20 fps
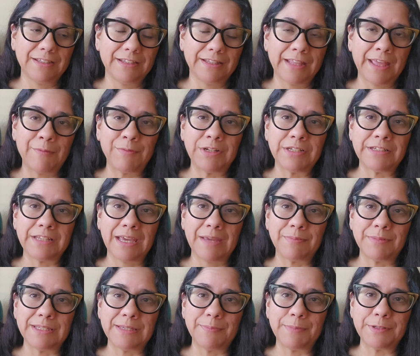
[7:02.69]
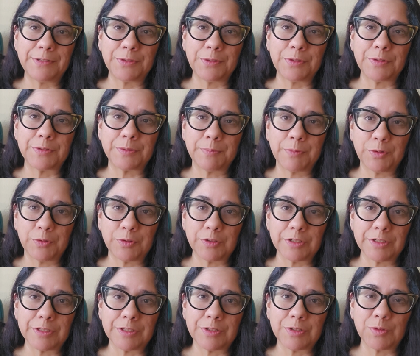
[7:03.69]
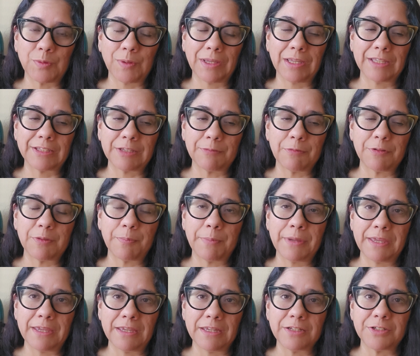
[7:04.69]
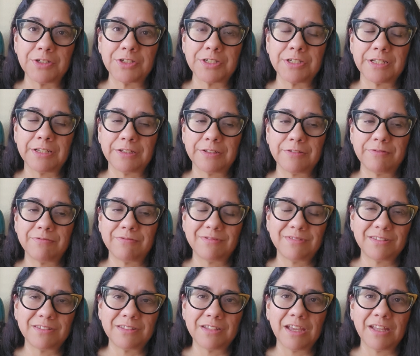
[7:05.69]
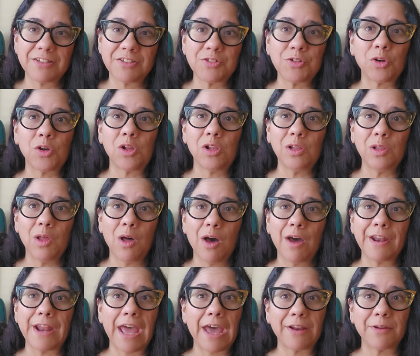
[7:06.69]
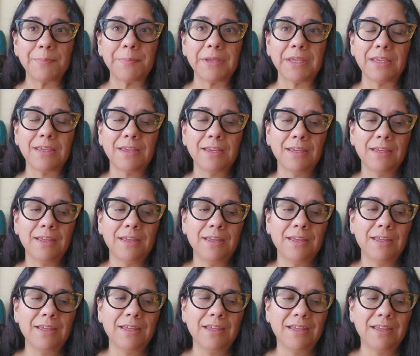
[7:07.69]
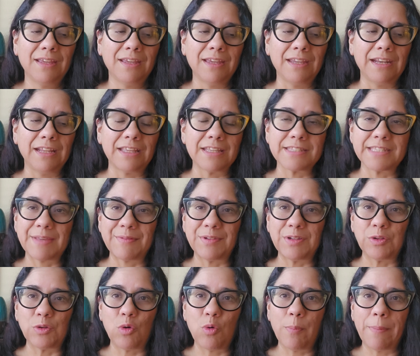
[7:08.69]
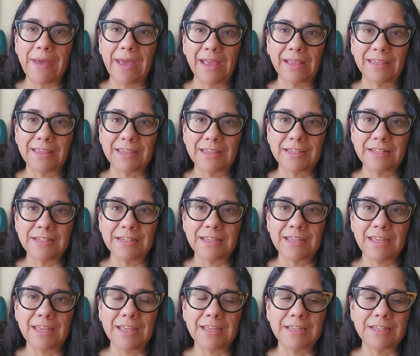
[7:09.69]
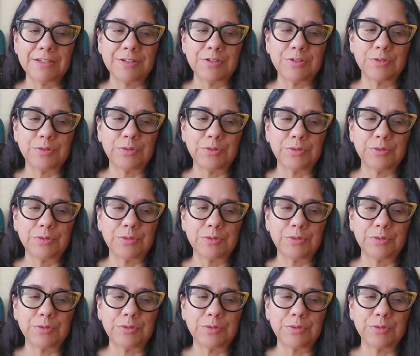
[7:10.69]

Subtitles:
I'm going to dive deep into those emotions so I can get them on the page. It took a lot out of me. And I guess having to go back in and